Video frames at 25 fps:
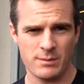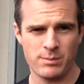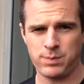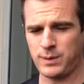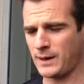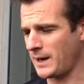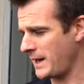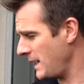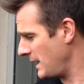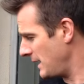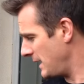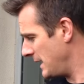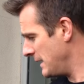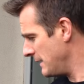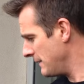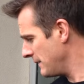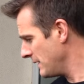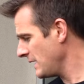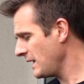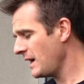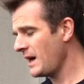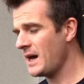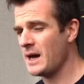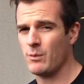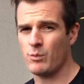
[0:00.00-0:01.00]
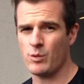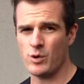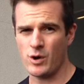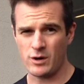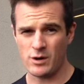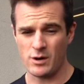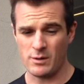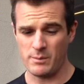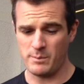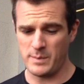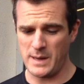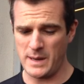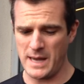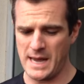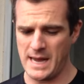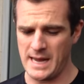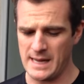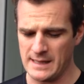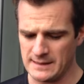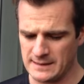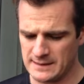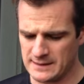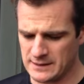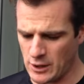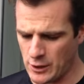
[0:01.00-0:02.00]
completely and work on
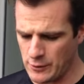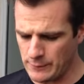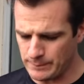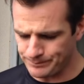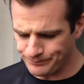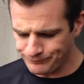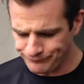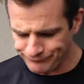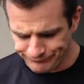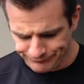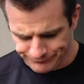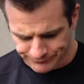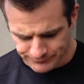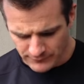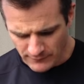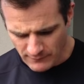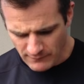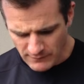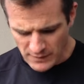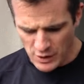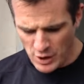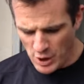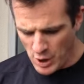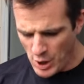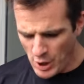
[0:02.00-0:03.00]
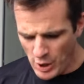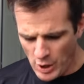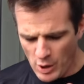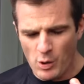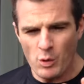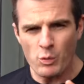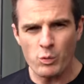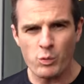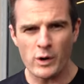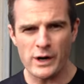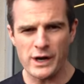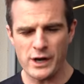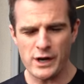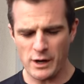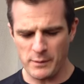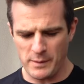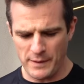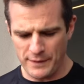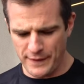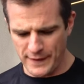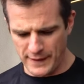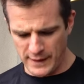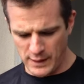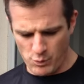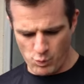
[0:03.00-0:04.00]
bands. So what you gotta
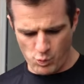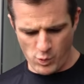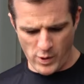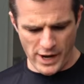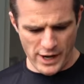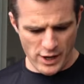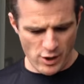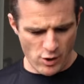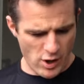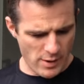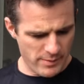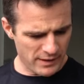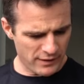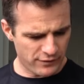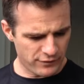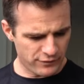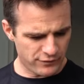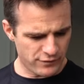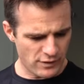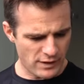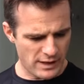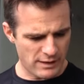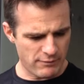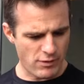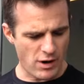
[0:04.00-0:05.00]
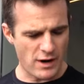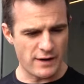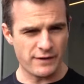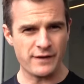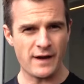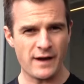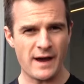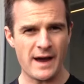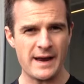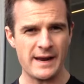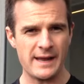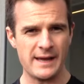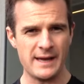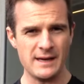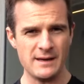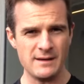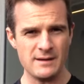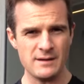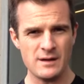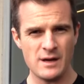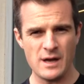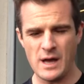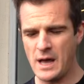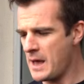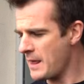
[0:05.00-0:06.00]
be thinking, when I'm externally rotating,
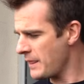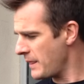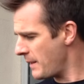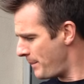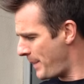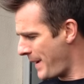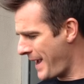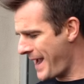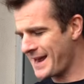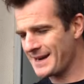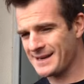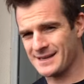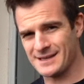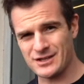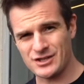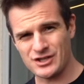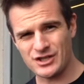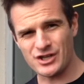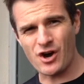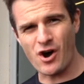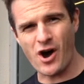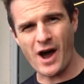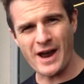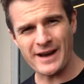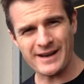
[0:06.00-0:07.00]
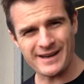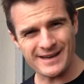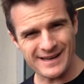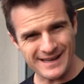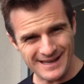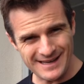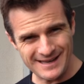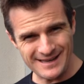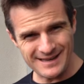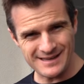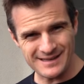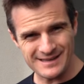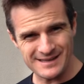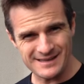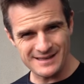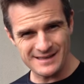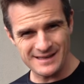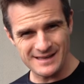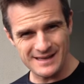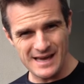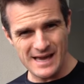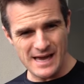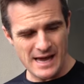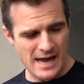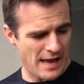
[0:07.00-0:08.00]
the band is tightening,
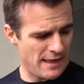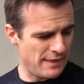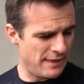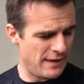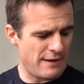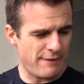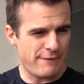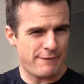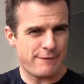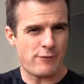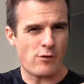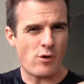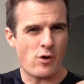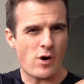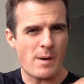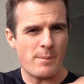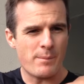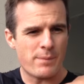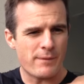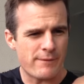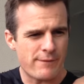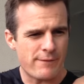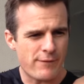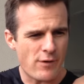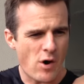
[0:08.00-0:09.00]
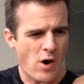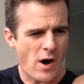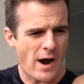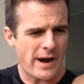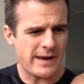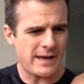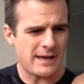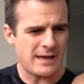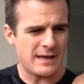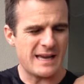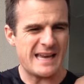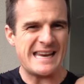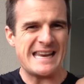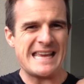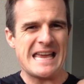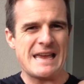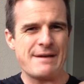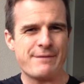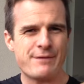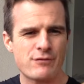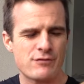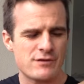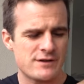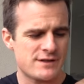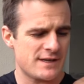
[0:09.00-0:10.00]
and therefore I'm providing an
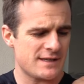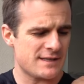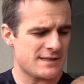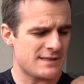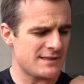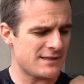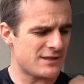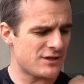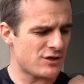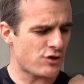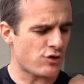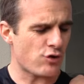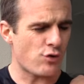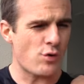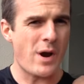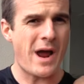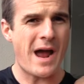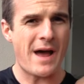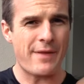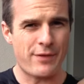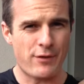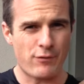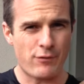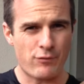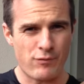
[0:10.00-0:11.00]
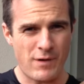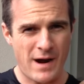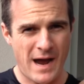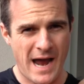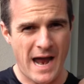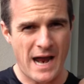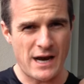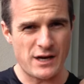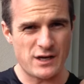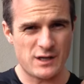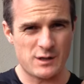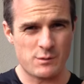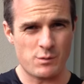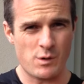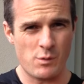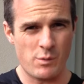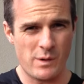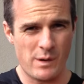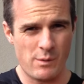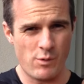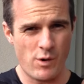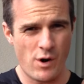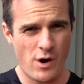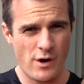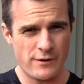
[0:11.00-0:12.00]
even resistance throughout the range is
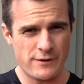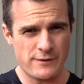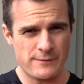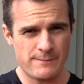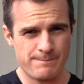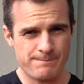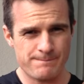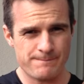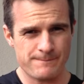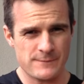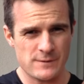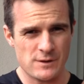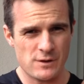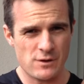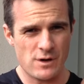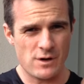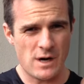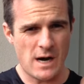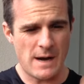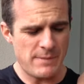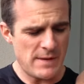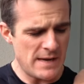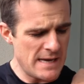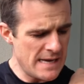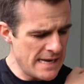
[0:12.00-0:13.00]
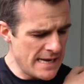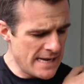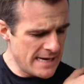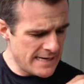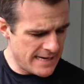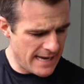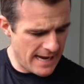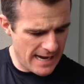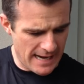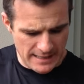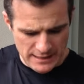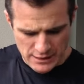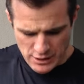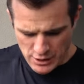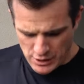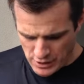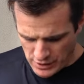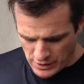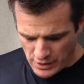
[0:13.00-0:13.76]
what we want, all right? Now,